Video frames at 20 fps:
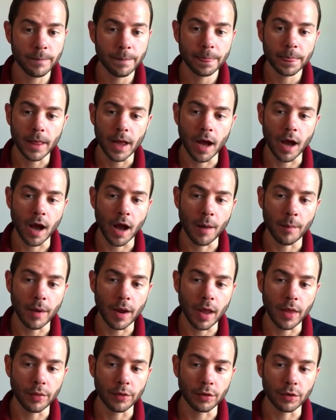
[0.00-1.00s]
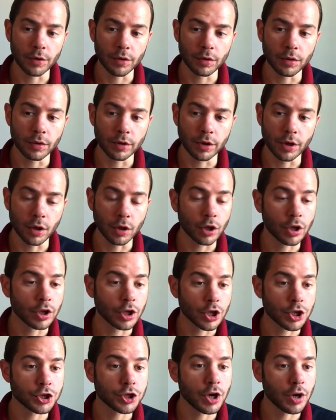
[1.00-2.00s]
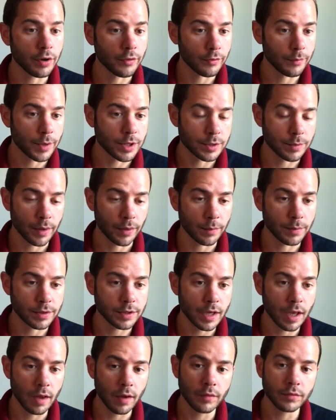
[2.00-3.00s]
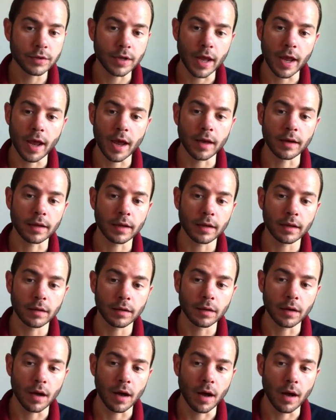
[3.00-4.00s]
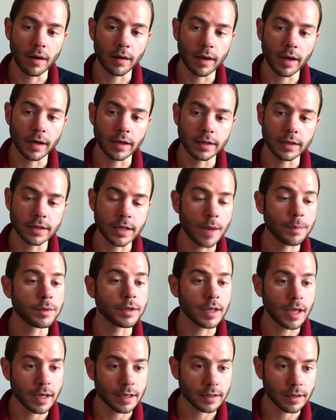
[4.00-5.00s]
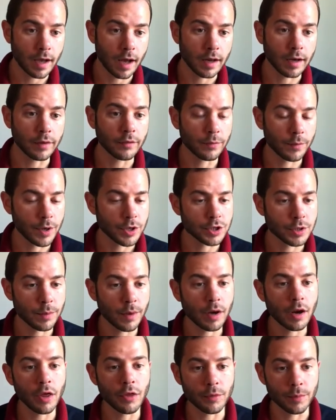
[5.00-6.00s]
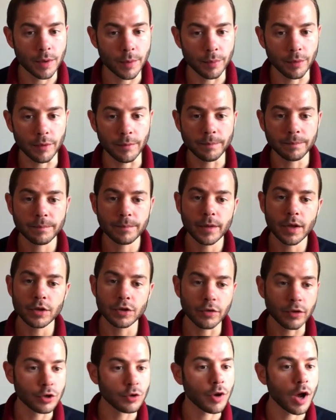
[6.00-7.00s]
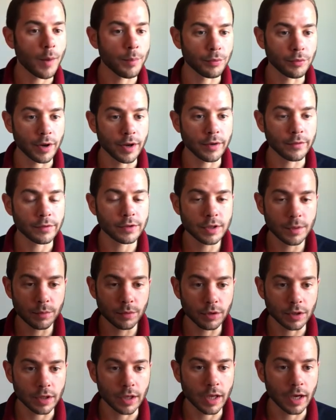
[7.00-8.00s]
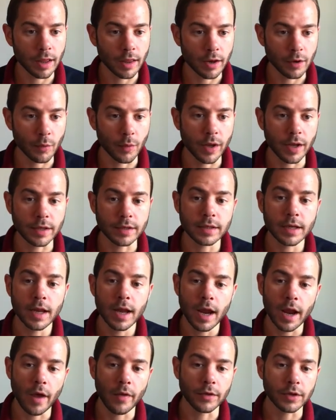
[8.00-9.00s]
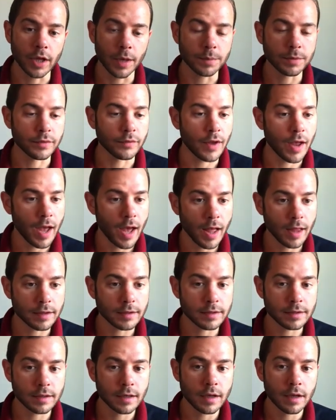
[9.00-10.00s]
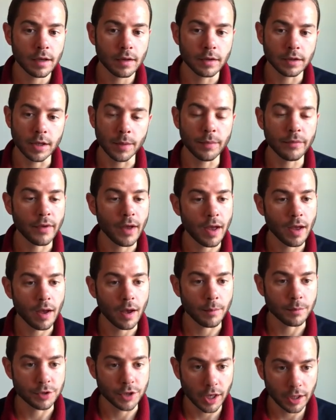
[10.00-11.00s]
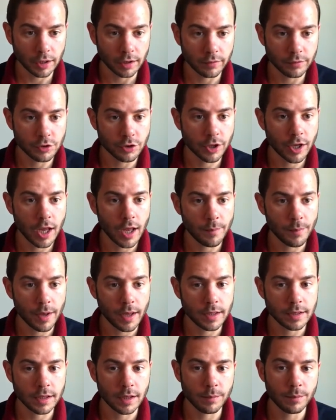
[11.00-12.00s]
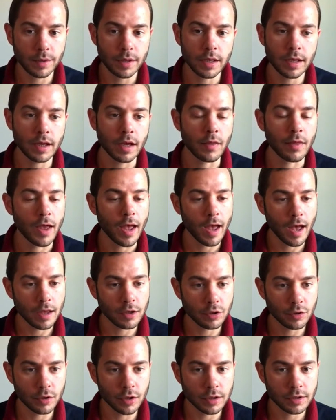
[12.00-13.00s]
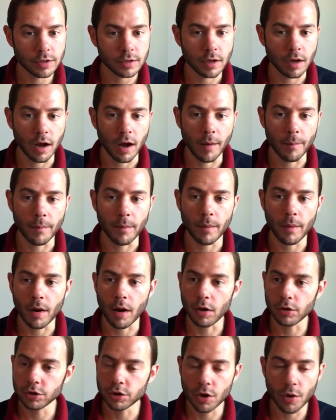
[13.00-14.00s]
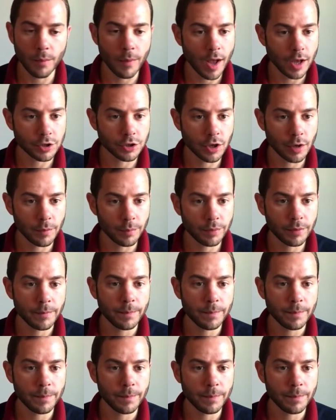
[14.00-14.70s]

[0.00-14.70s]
and they're looking to share information about themselves and kind of stay up to date on information about other people. So they do operate similarly in a lot of ways, and the types of ads, the type of objectives your campaigns can be, and the ad units also match up.